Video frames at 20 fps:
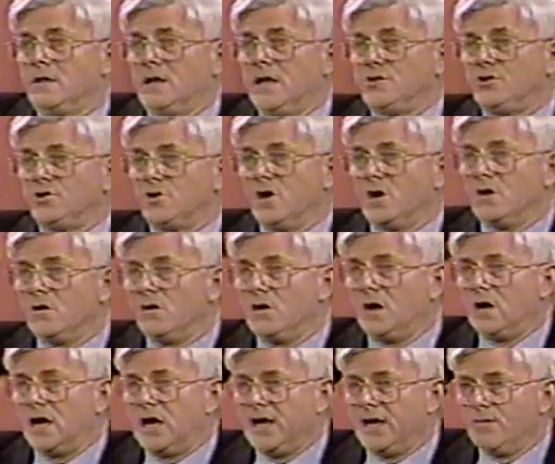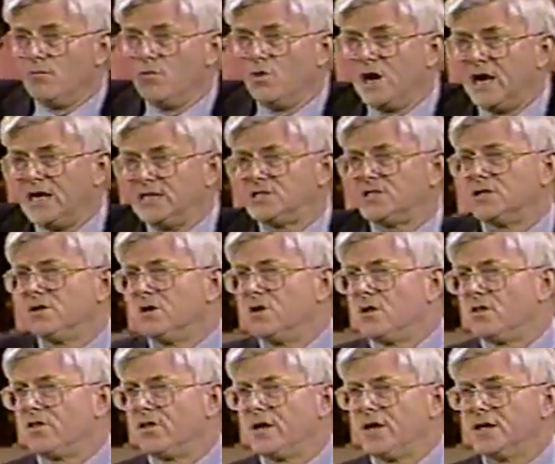as you know, I am wise in
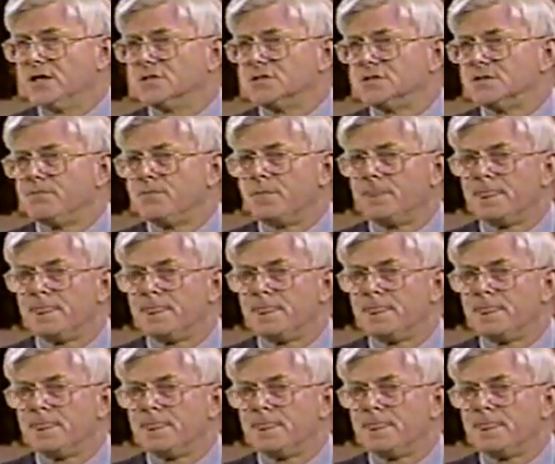all things.